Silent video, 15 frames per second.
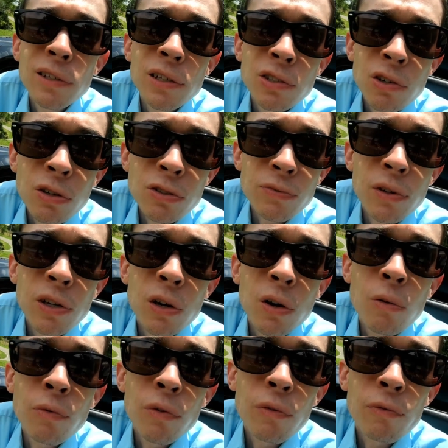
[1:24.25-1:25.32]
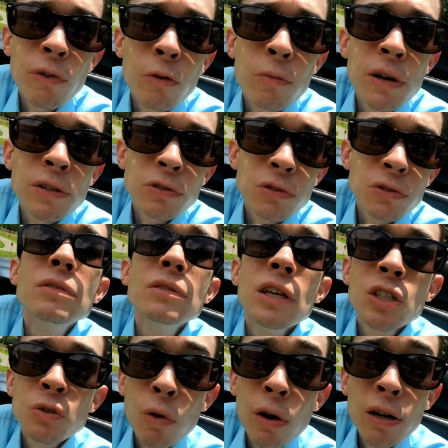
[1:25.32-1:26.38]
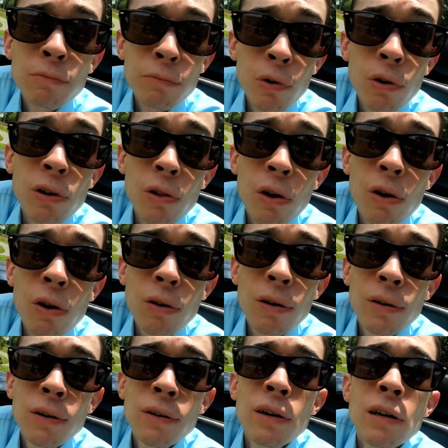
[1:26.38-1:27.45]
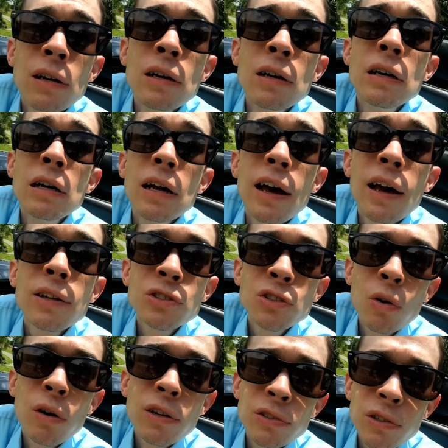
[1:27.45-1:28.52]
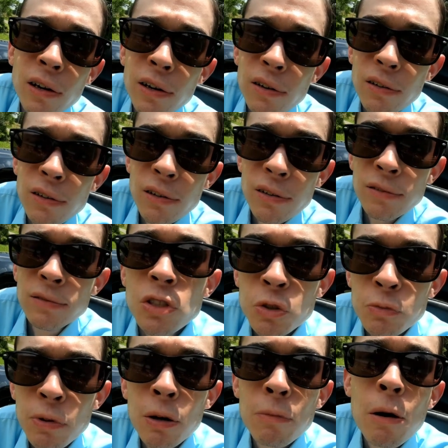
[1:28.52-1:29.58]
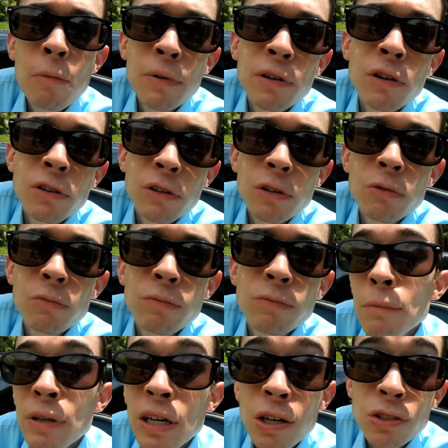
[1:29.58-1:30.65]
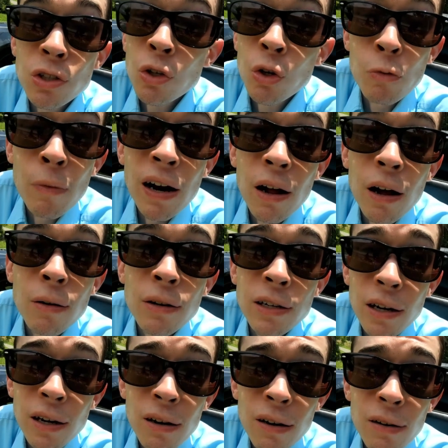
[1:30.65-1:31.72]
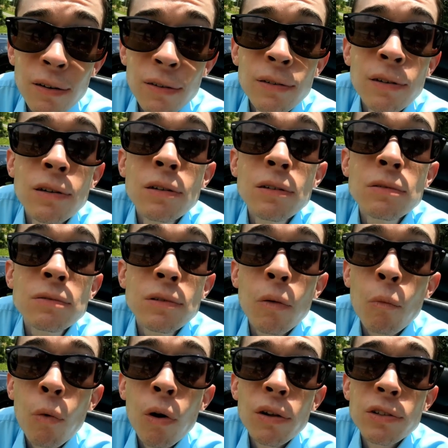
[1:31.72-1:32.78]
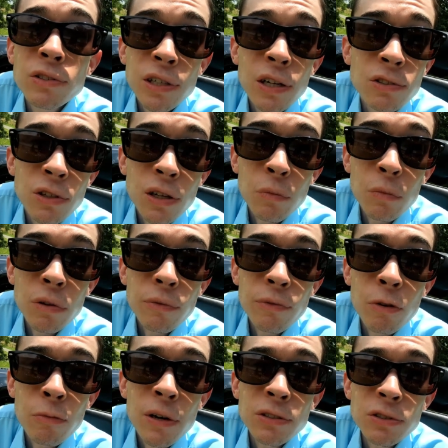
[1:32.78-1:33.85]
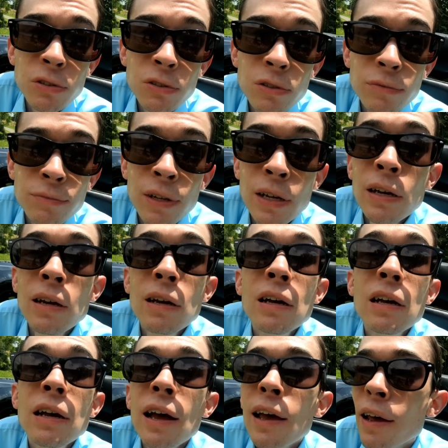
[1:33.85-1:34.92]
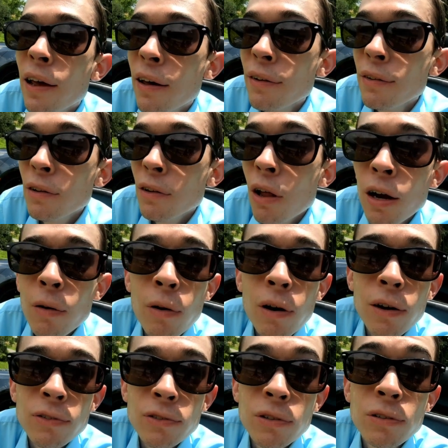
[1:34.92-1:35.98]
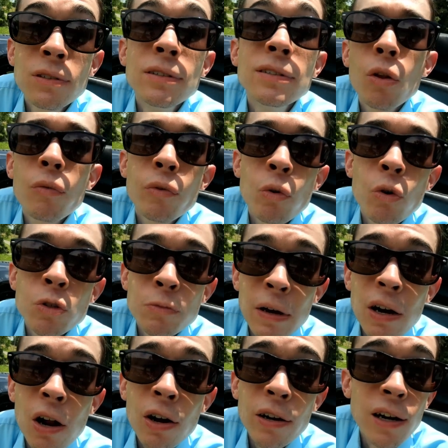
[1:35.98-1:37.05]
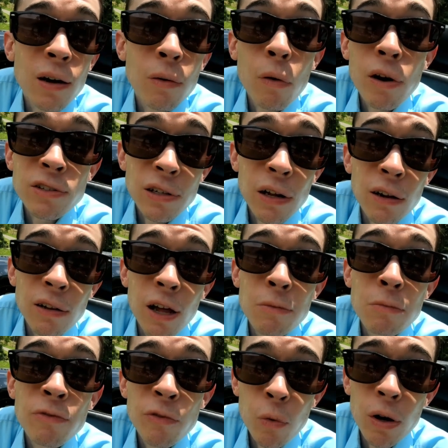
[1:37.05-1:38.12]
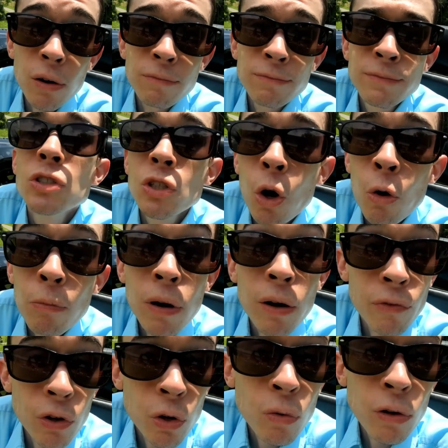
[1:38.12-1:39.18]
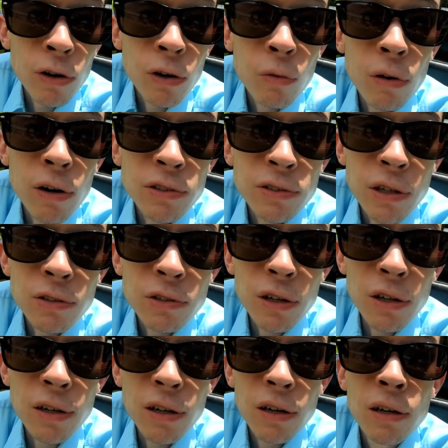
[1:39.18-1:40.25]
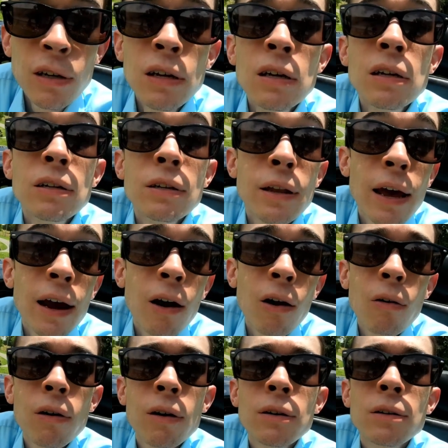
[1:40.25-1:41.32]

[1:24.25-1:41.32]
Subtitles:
the exhaust video for the Flowmasters is running pretty long, and so I decided to split them up into two, because you may not care what it sounds like with the Flowmasters, and likewise, other viewers may not care what it sounded like before. So, but if you do want to know what it sounds like now